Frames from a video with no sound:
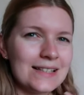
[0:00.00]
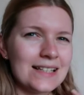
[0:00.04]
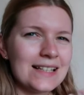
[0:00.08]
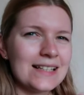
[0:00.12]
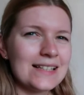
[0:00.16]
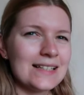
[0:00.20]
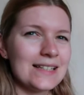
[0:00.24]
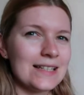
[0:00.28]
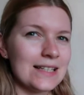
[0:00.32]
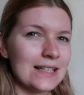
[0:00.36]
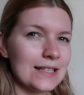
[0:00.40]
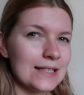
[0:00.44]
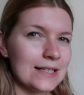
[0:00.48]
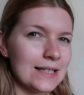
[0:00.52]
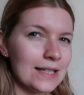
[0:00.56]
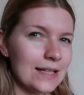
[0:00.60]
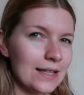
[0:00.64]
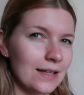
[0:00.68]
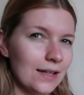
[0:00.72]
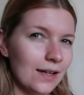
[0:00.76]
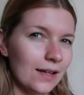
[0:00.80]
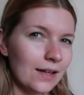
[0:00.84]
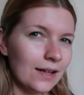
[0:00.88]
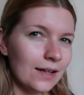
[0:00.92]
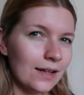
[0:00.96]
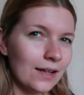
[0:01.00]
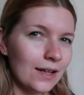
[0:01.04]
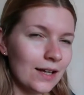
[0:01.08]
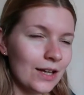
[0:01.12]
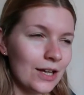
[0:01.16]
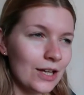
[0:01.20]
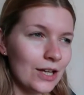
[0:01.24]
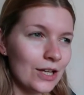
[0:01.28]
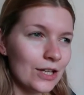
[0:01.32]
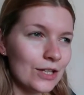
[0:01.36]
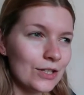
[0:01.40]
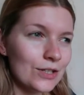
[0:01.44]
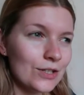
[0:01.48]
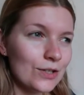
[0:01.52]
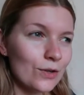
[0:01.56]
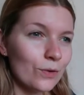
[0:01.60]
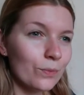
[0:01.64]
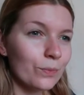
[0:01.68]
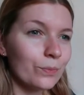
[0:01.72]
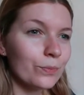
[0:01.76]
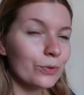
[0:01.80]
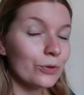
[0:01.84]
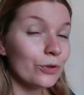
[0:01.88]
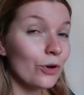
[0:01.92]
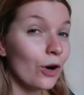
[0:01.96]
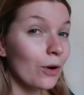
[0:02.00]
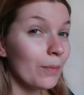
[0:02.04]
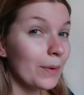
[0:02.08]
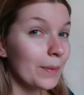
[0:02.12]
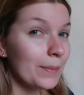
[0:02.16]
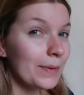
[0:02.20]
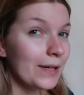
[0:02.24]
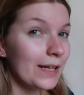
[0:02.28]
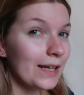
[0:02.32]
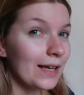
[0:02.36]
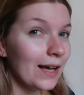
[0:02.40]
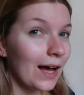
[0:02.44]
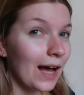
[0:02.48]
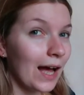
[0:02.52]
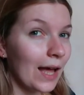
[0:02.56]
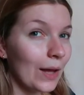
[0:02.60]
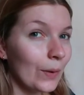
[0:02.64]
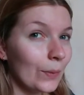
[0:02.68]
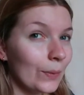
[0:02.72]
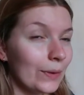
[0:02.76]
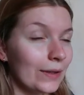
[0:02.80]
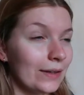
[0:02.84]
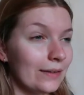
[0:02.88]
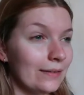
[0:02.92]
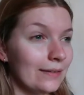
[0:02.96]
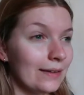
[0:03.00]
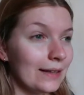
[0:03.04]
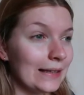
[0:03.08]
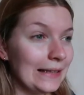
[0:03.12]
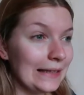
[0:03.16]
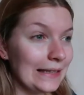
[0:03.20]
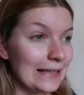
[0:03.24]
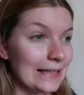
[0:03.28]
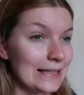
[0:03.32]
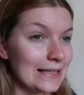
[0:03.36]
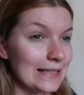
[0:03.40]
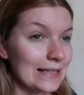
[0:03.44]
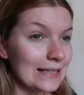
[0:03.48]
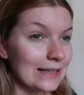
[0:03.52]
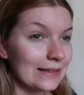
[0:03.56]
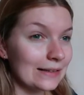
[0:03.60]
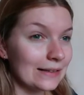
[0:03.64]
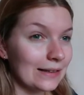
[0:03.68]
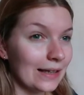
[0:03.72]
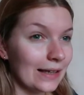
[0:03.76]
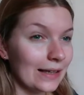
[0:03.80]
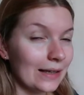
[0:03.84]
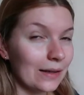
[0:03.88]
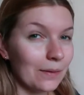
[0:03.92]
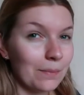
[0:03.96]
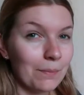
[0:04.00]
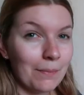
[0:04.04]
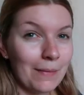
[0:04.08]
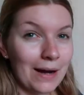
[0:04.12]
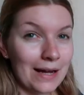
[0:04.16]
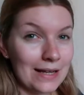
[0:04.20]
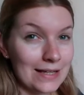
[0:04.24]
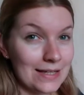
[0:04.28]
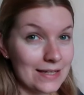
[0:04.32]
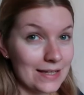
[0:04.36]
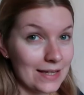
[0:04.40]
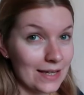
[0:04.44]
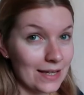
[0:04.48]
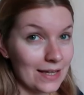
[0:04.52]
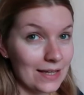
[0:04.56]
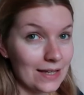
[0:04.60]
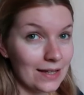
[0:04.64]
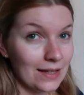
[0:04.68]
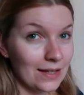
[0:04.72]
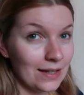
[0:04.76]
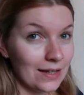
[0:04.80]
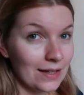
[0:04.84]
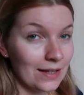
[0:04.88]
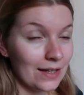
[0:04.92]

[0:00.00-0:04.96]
addicting, so probably I will delete it like Monday,